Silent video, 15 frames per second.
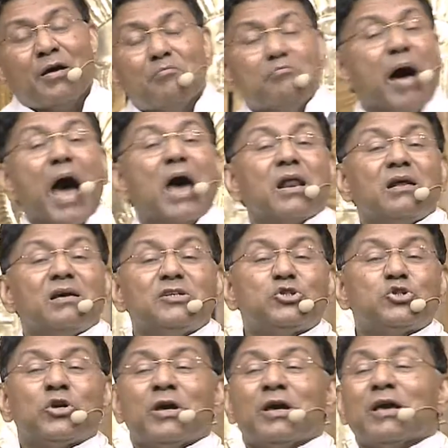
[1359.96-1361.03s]
Marriage
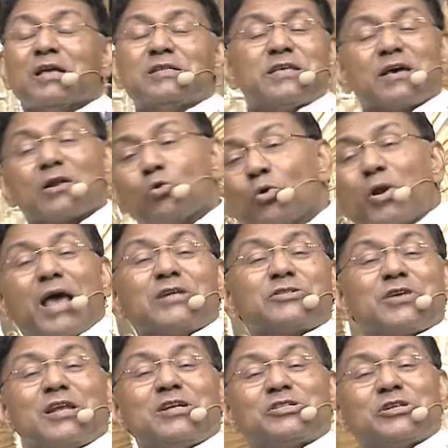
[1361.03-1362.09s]
is a
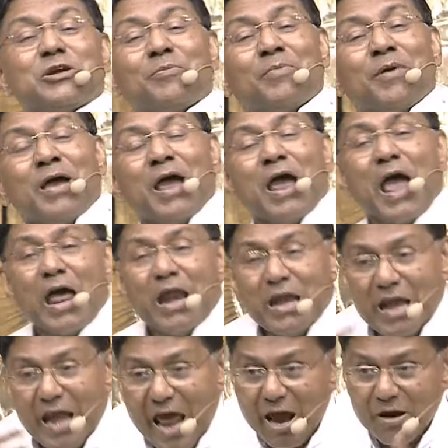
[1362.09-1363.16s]
relationship
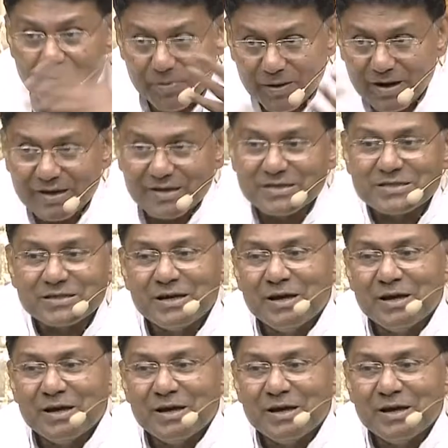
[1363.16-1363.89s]
enabled